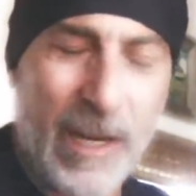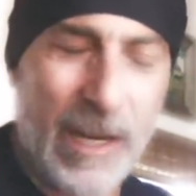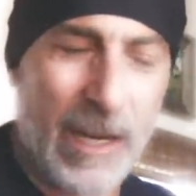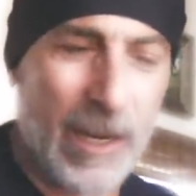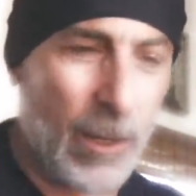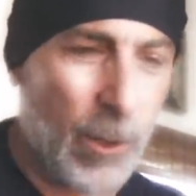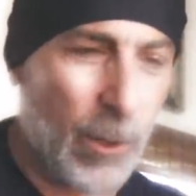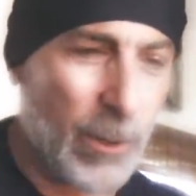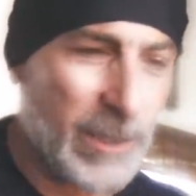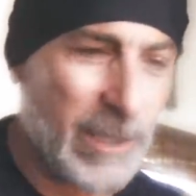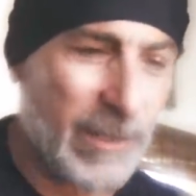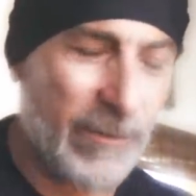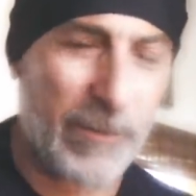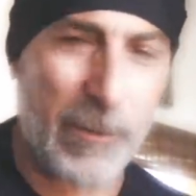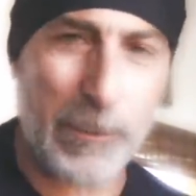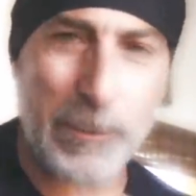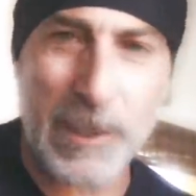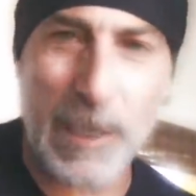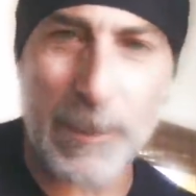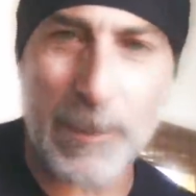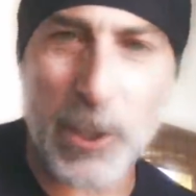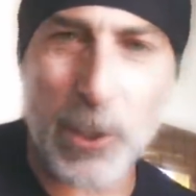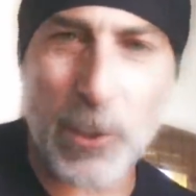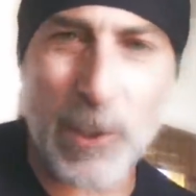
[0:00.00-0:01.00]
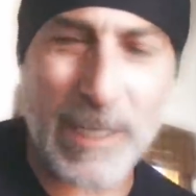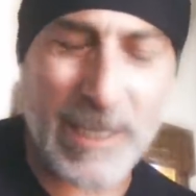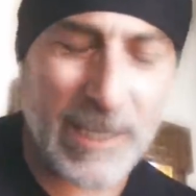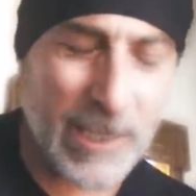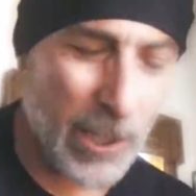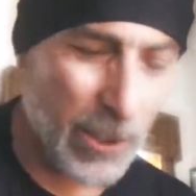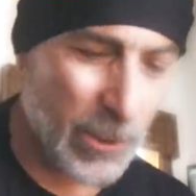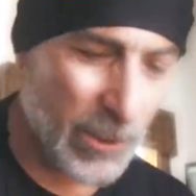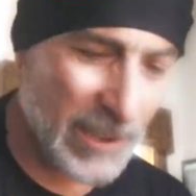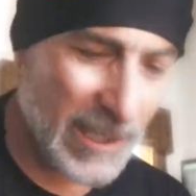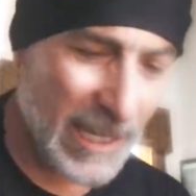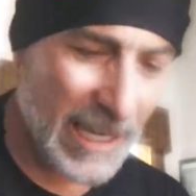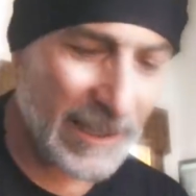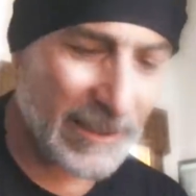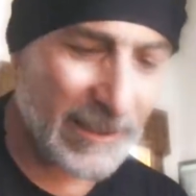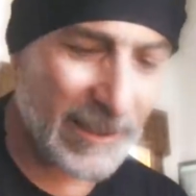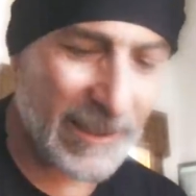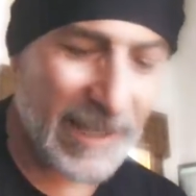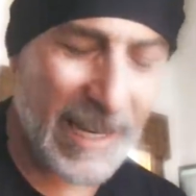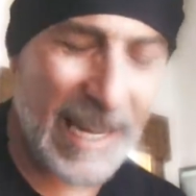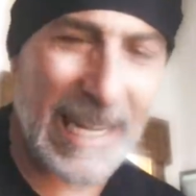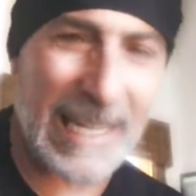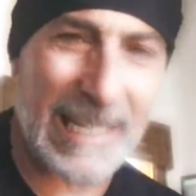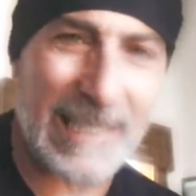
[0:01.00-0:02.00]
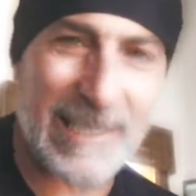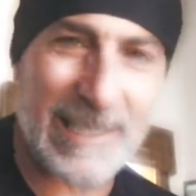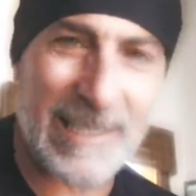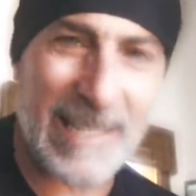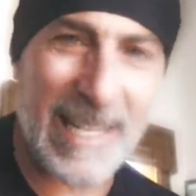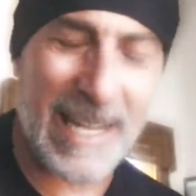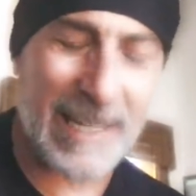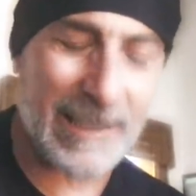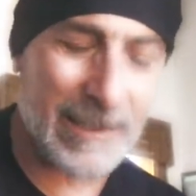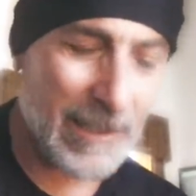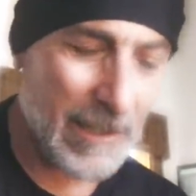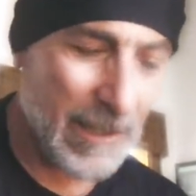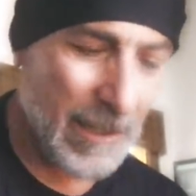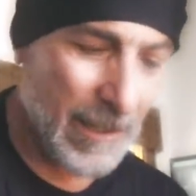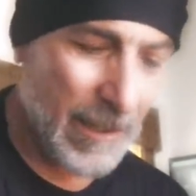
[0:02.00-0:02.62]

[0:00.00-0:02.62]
Olson from WSO say today, is that